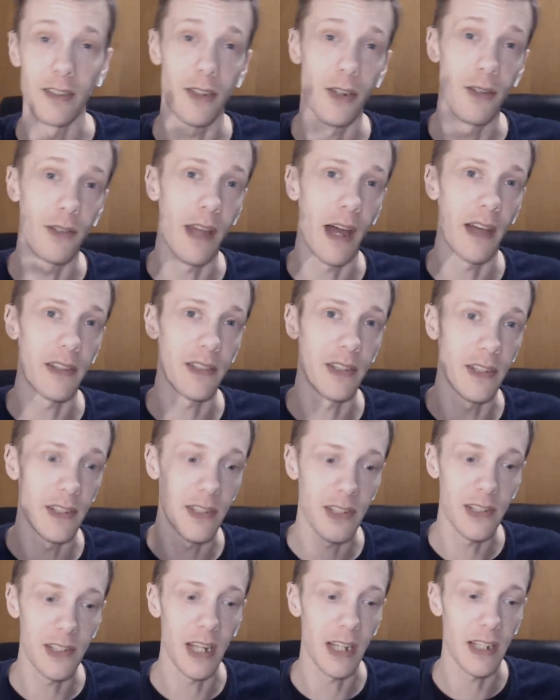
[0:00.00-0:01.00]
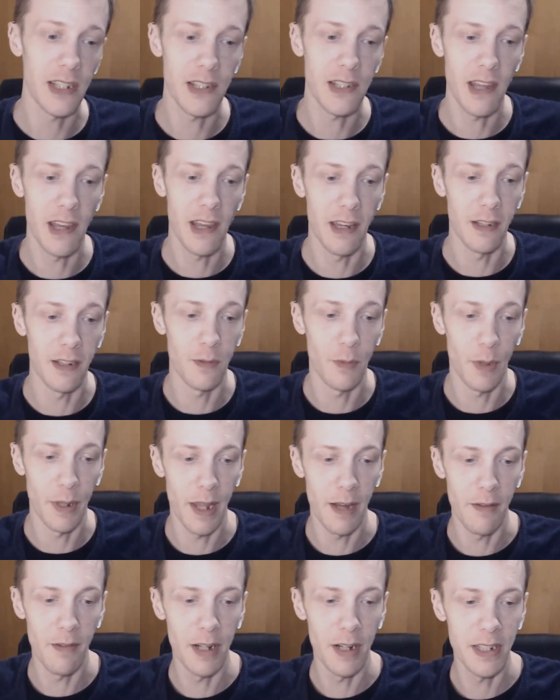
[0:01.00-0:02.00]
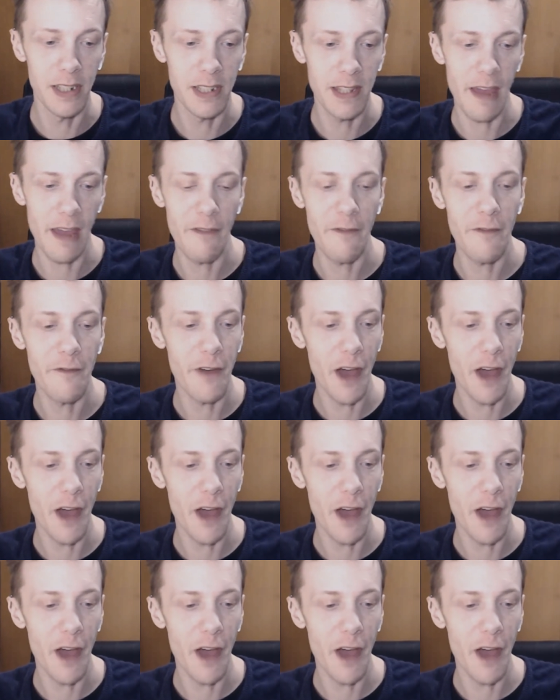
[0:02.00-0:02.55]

2016 when they released their